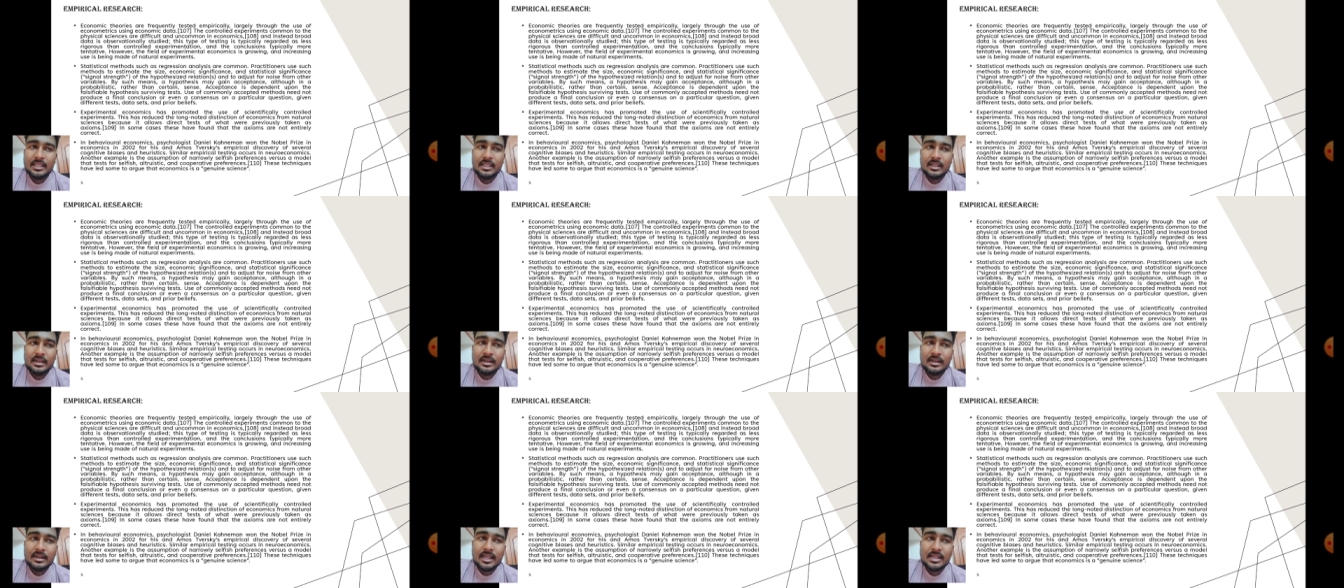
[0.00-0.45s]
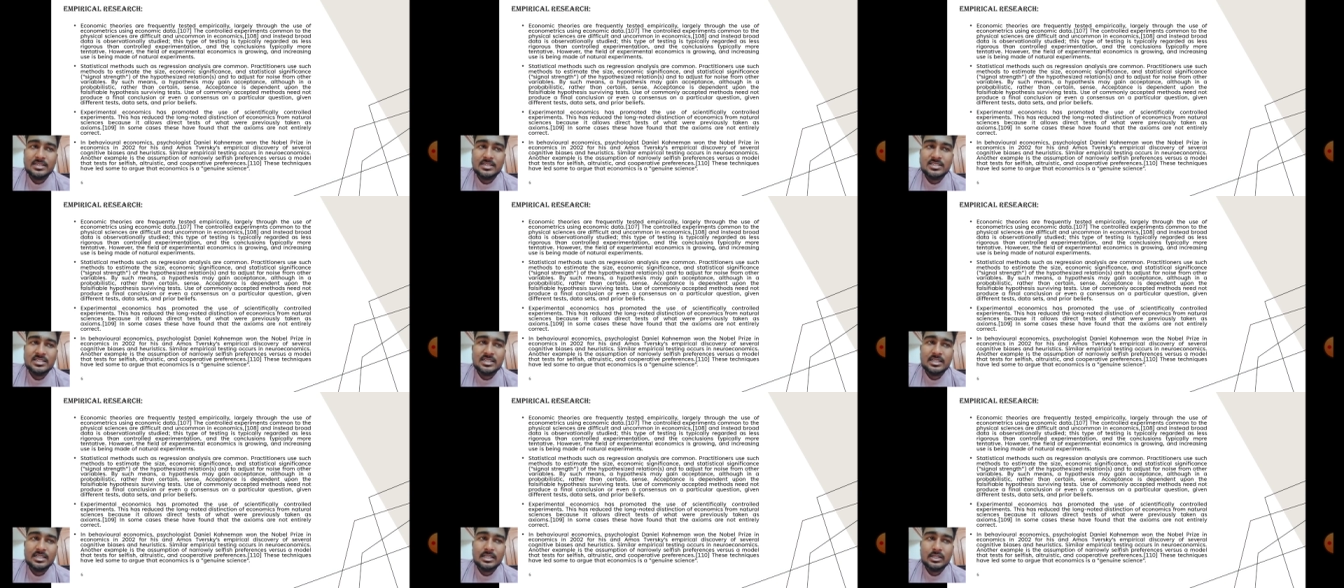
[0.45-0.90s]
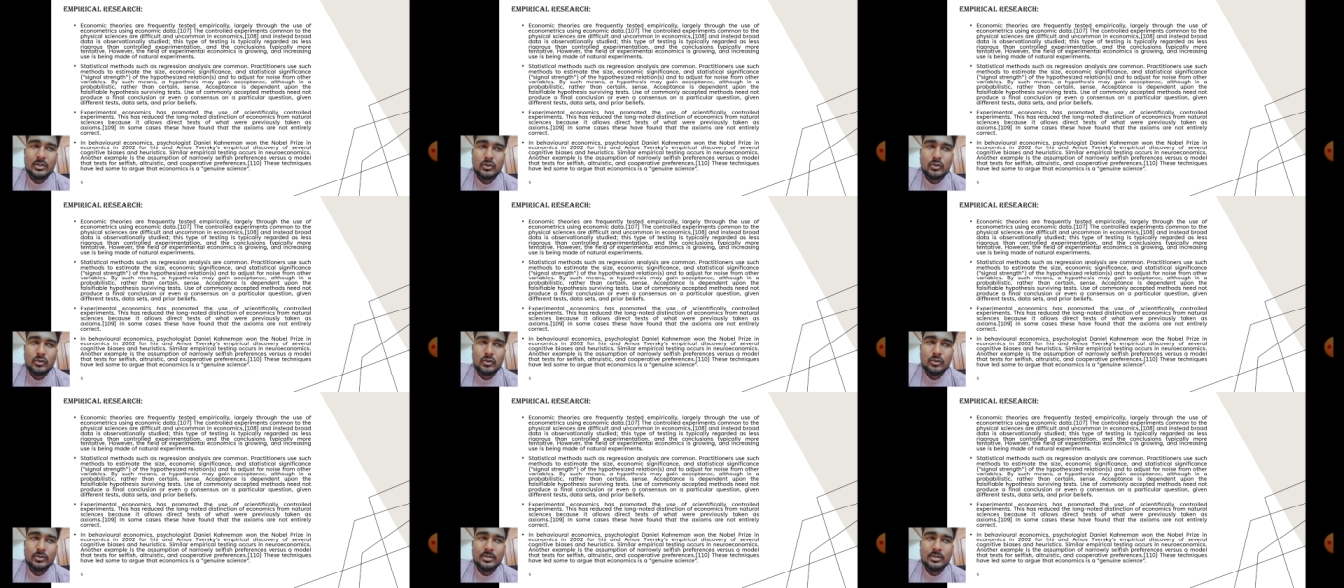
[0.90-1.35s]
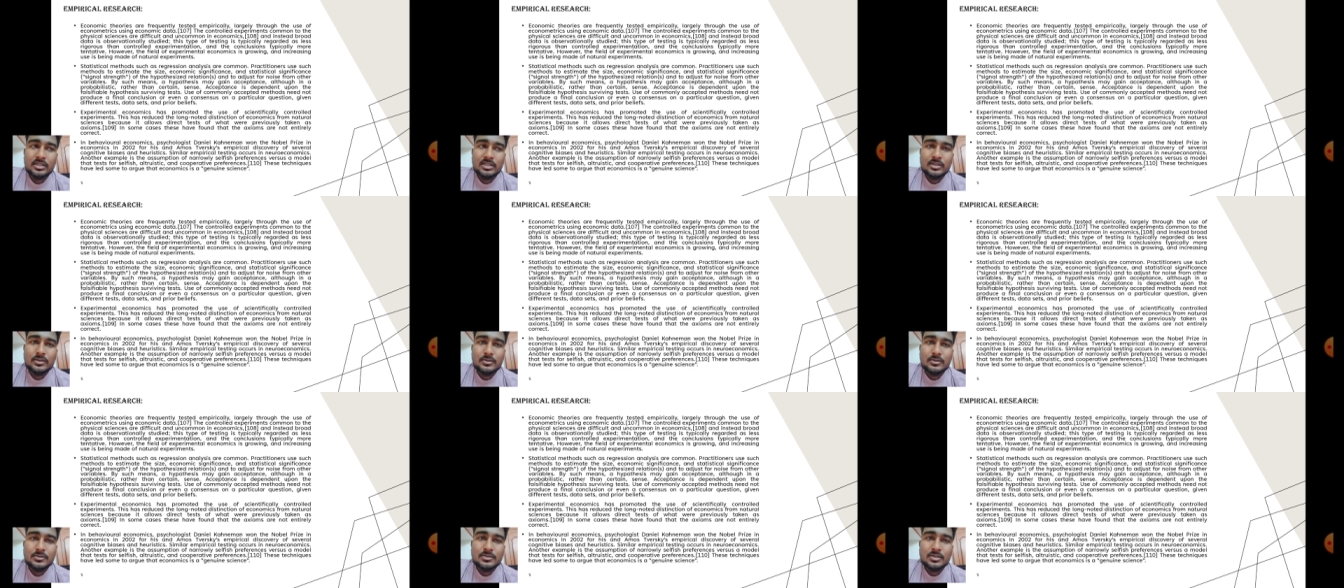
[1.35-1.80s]
largely through the
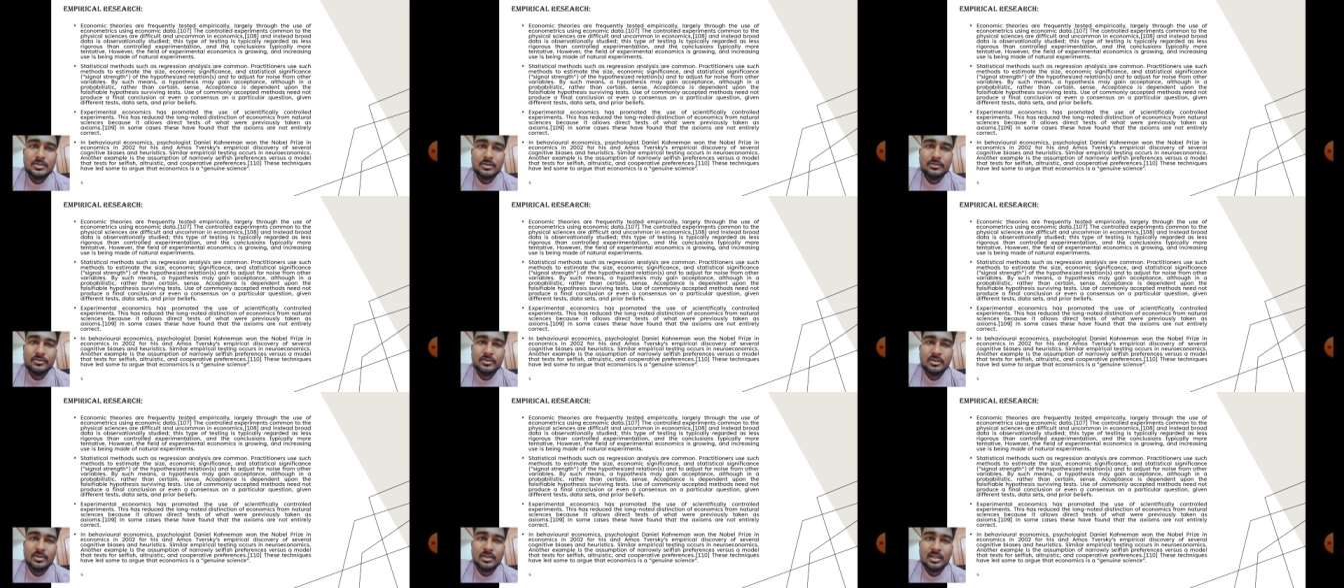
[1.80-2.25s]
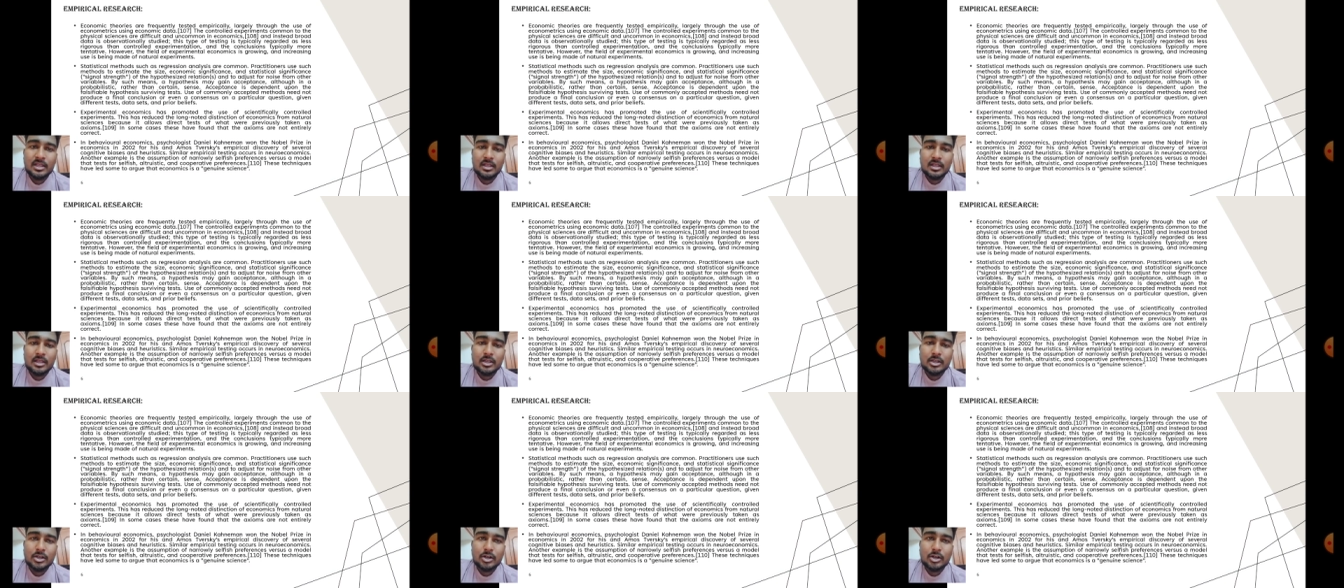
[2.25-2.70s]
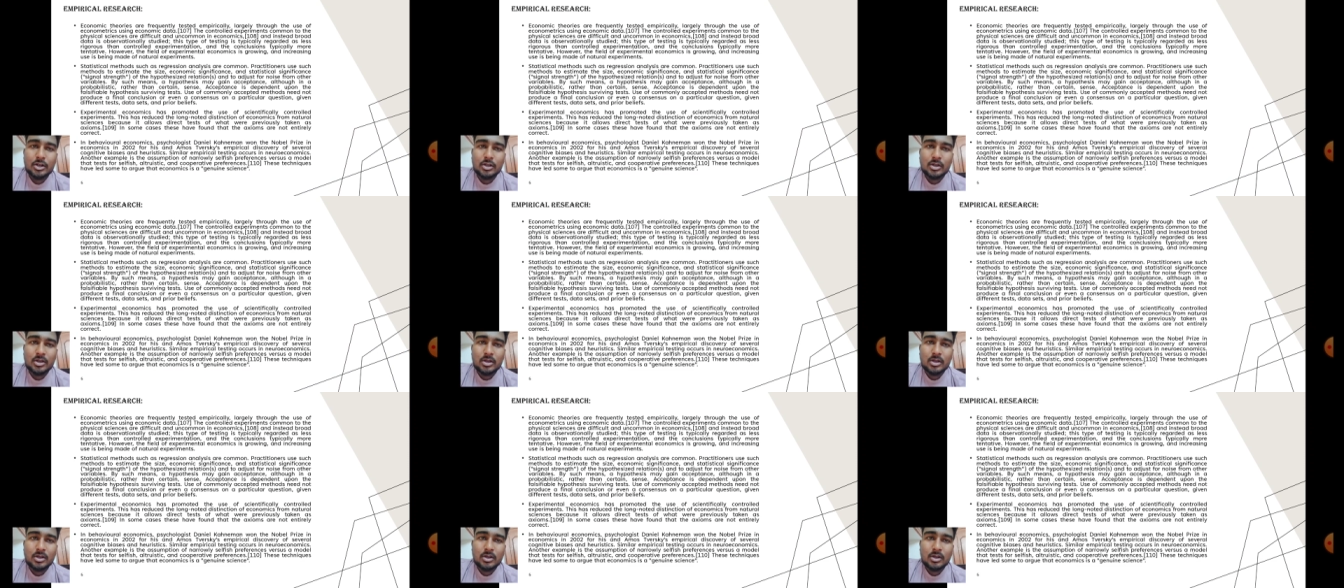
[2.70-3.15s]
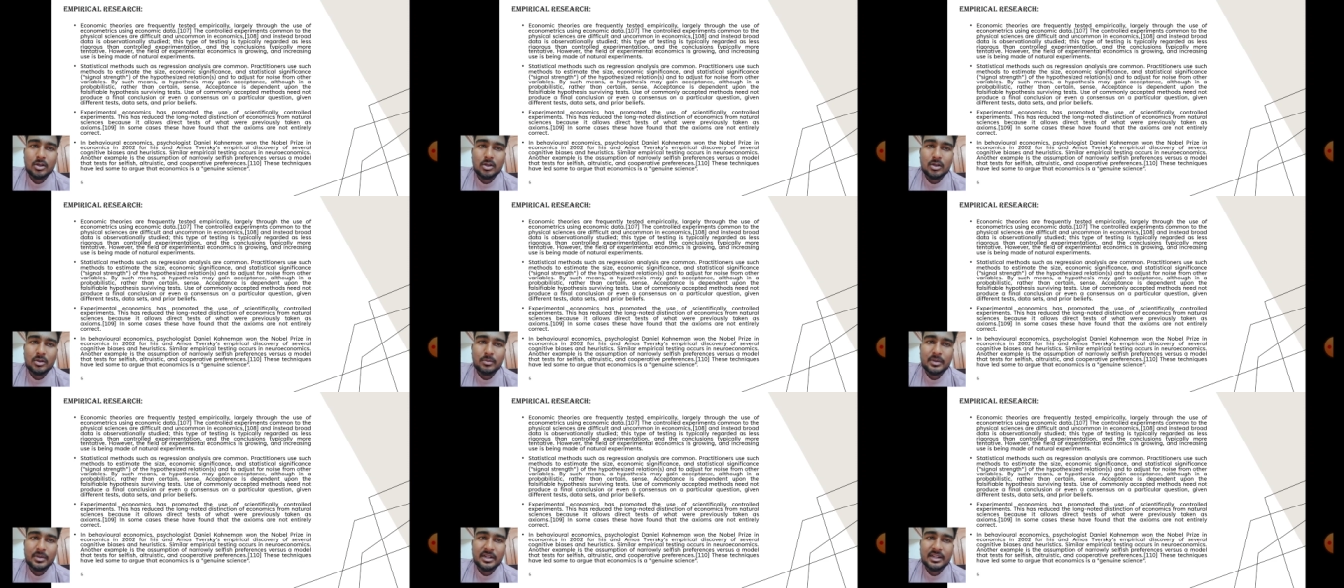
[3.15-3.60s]
use of
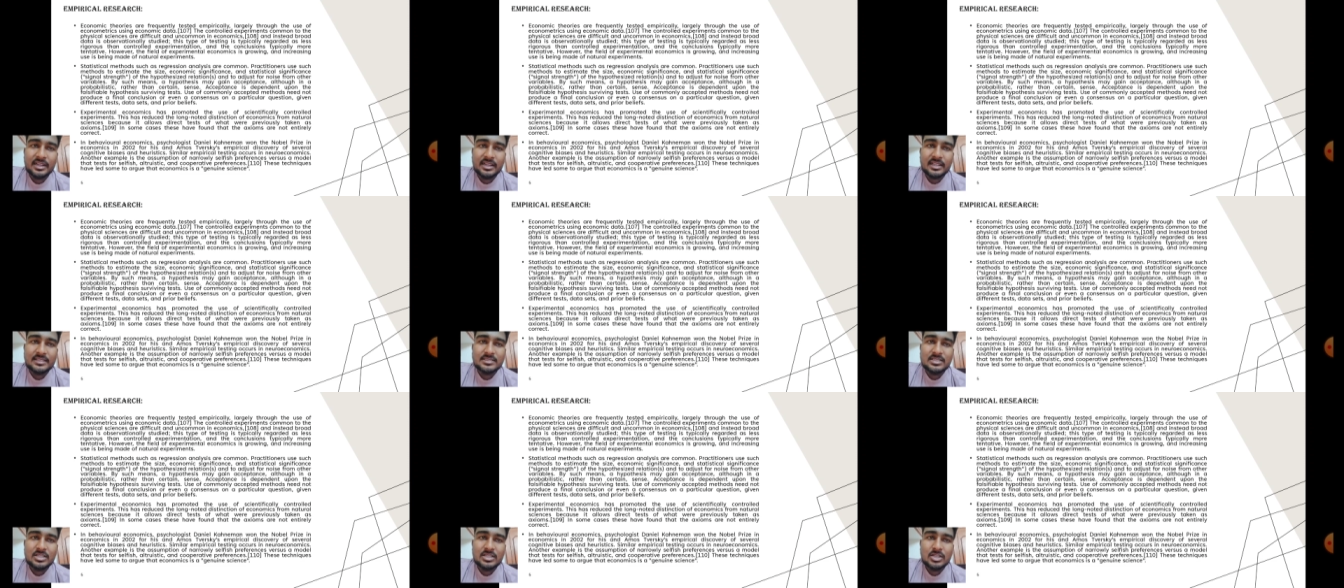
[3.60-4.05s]
econometrics